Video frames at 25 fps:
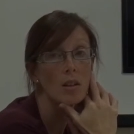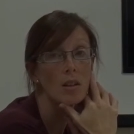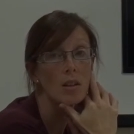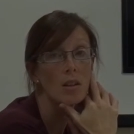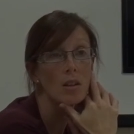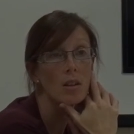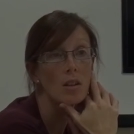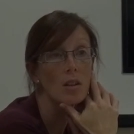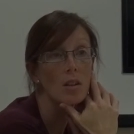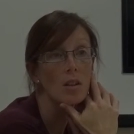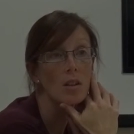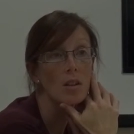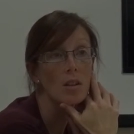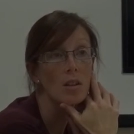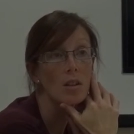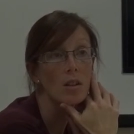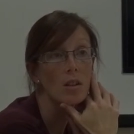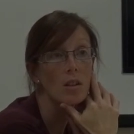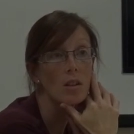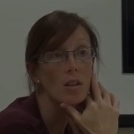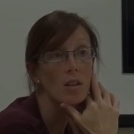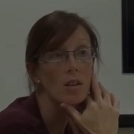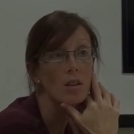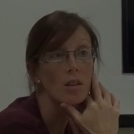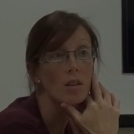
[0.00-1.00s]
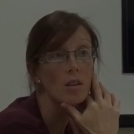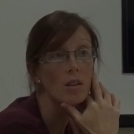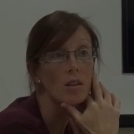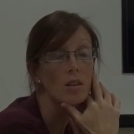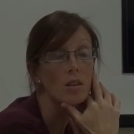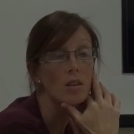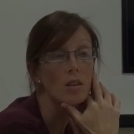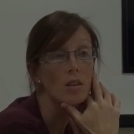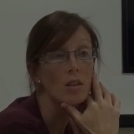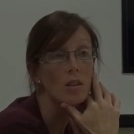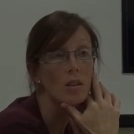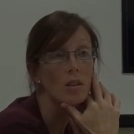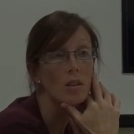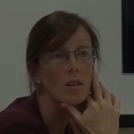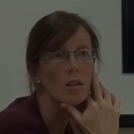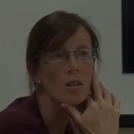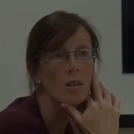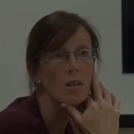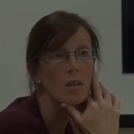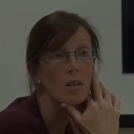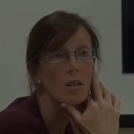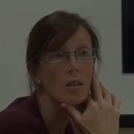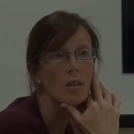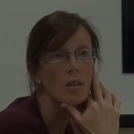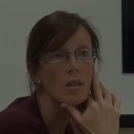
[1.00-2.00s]

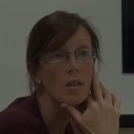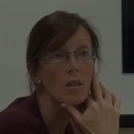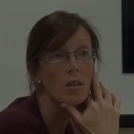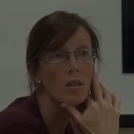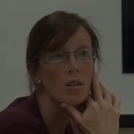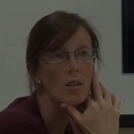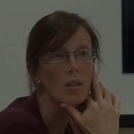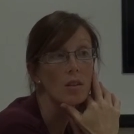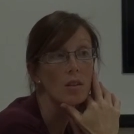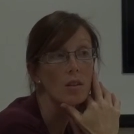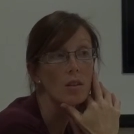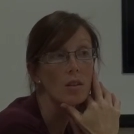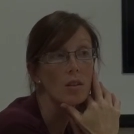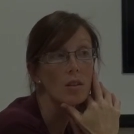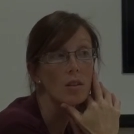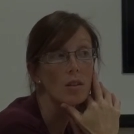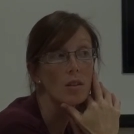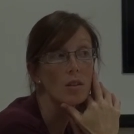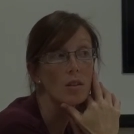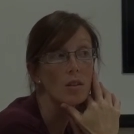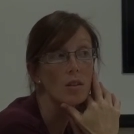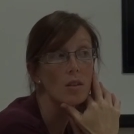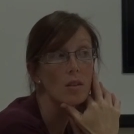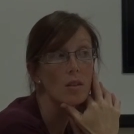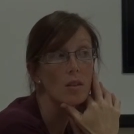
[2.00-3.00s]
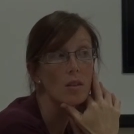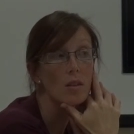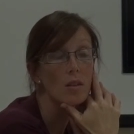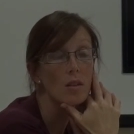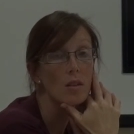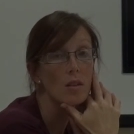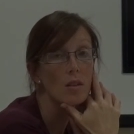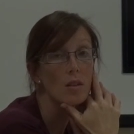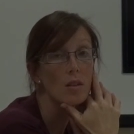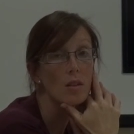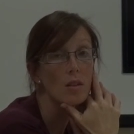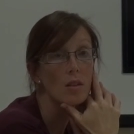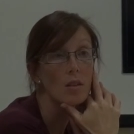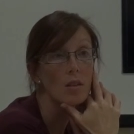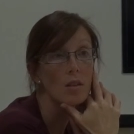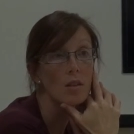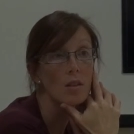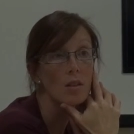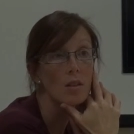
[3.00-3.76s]
[no speech]